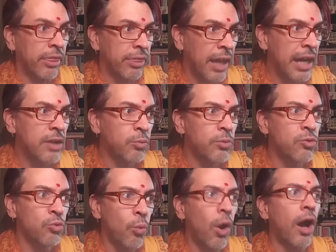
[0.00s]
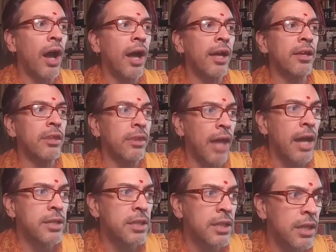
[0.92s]
That was why
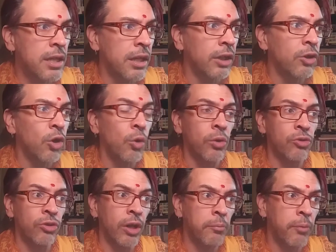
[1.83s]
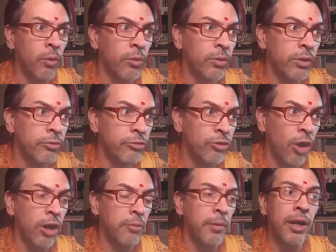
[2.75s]
that king, who was an upholder of
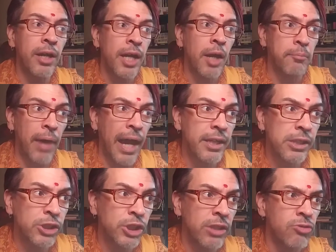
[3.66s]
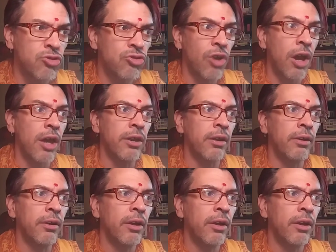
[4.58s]
Dharma, banished his son.